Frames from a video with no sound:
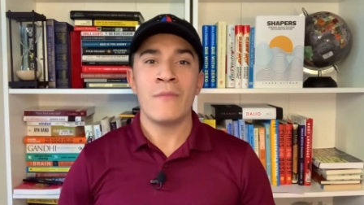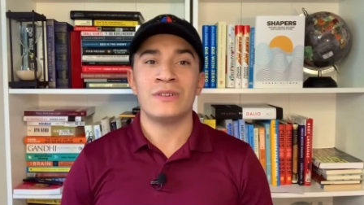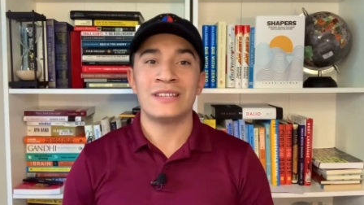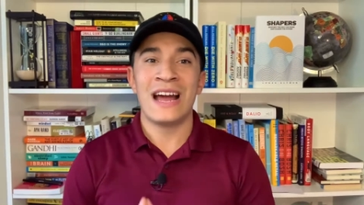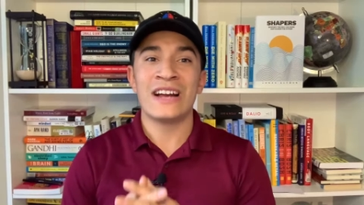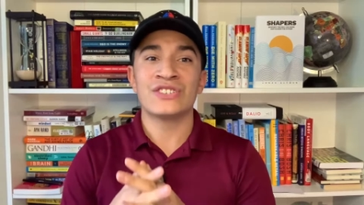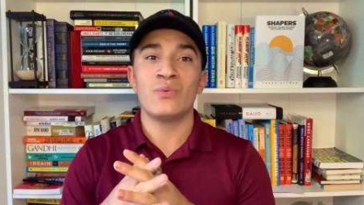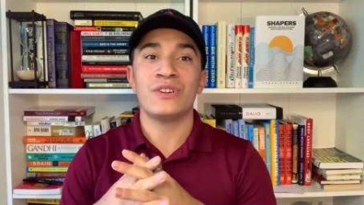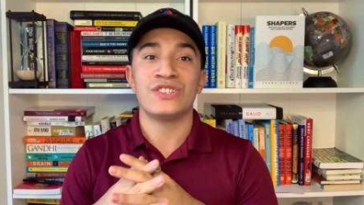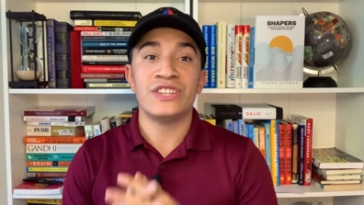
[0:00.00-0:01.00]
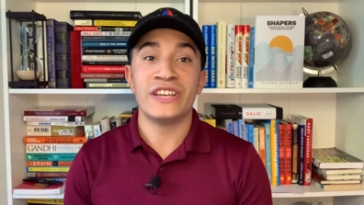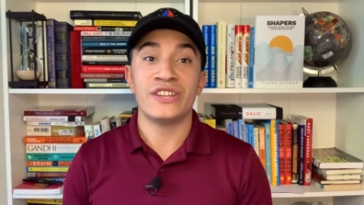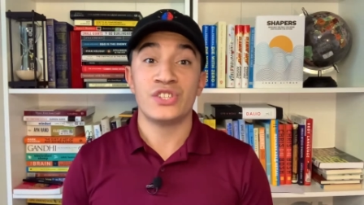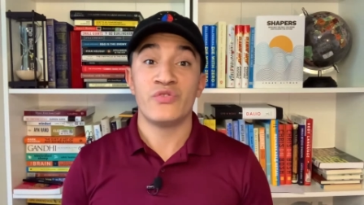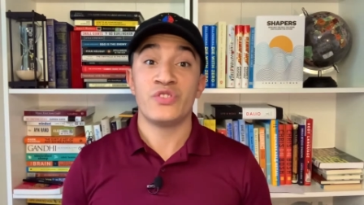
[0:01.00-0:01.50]
but it's actually what is
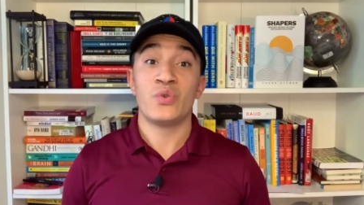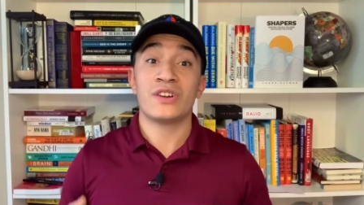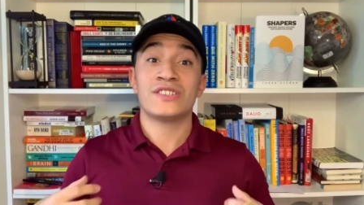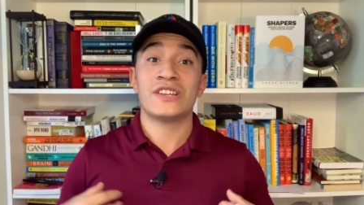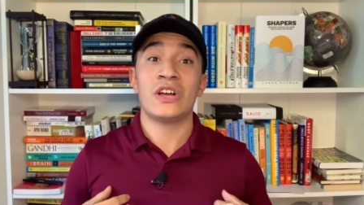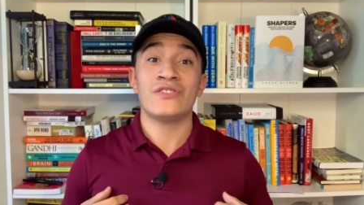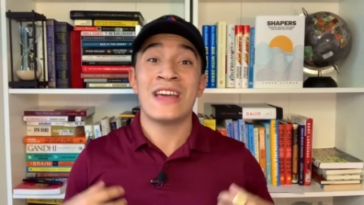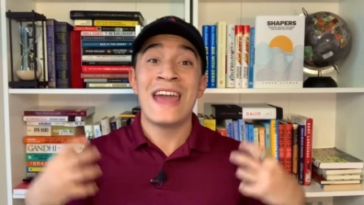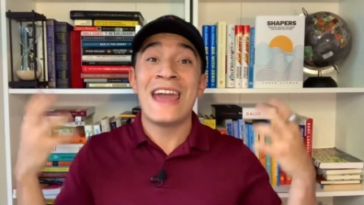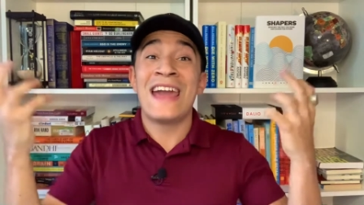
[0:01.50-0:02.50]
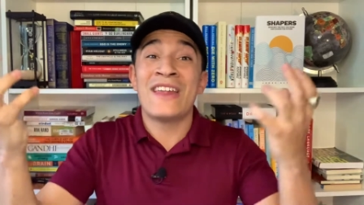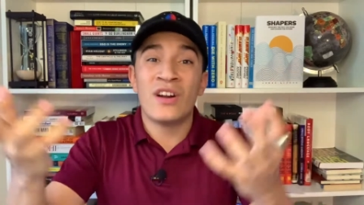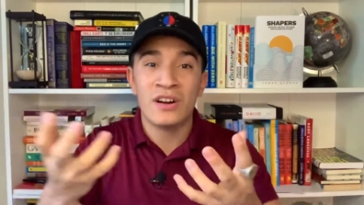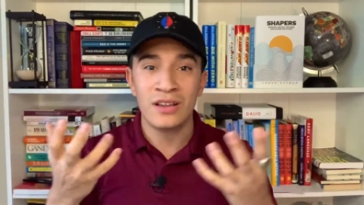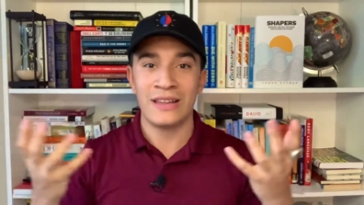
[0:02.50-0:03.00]
needed to renew ourselves and
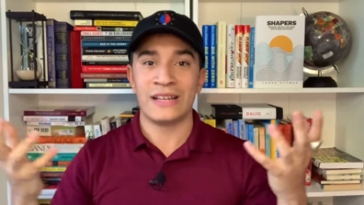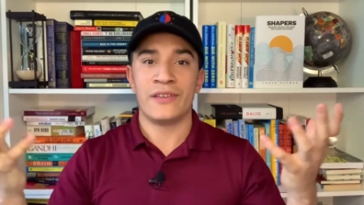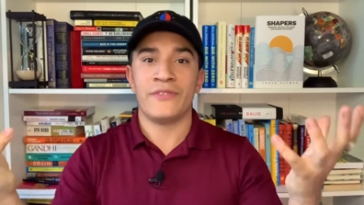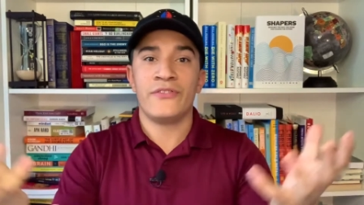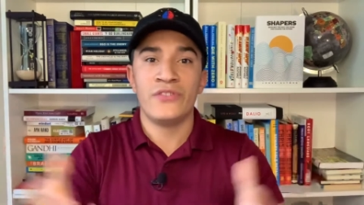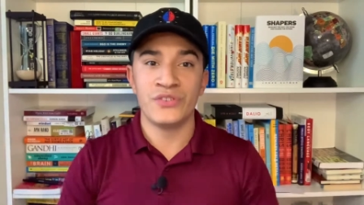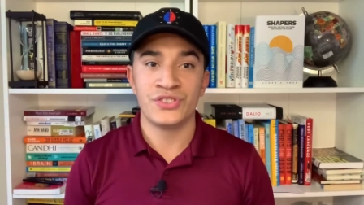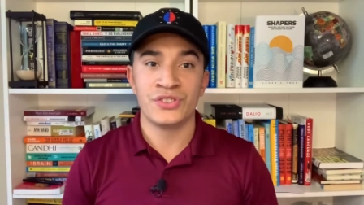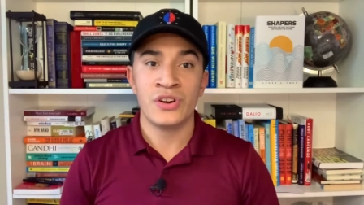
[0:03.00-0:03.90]
our collective future.